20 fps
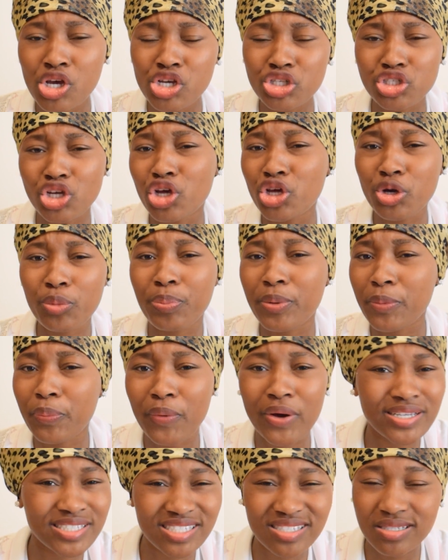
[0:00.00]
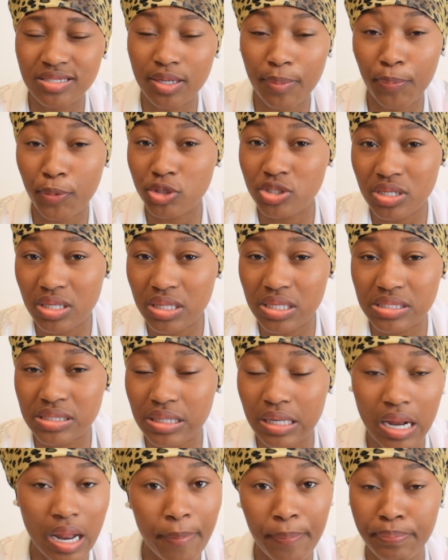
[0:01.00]
So you people are just supporting
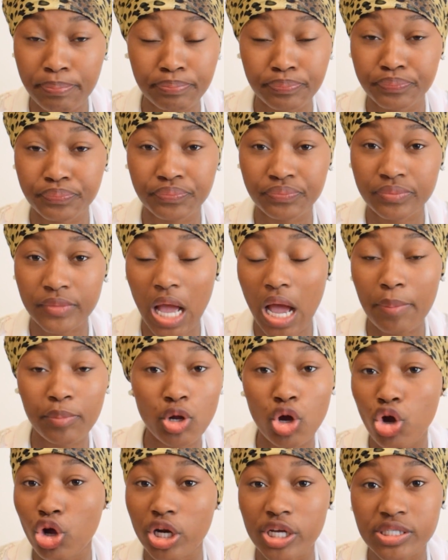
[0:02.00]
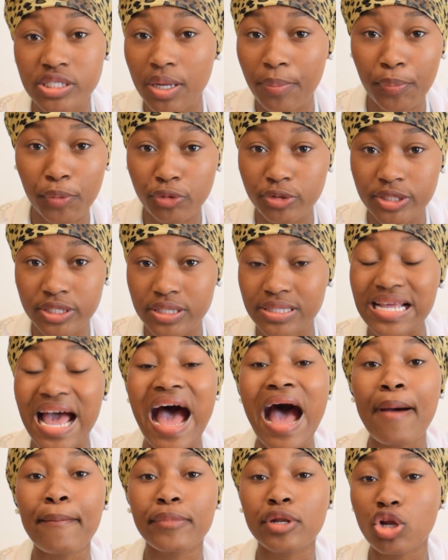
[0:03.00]
this cup. Mm -mm, I'm not going to support it.
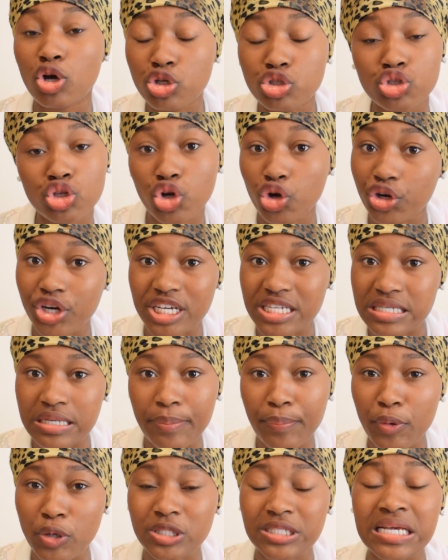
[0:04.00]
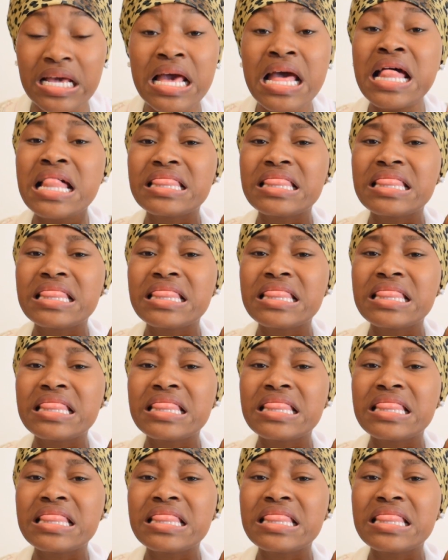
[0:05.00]
I'm not going to support it.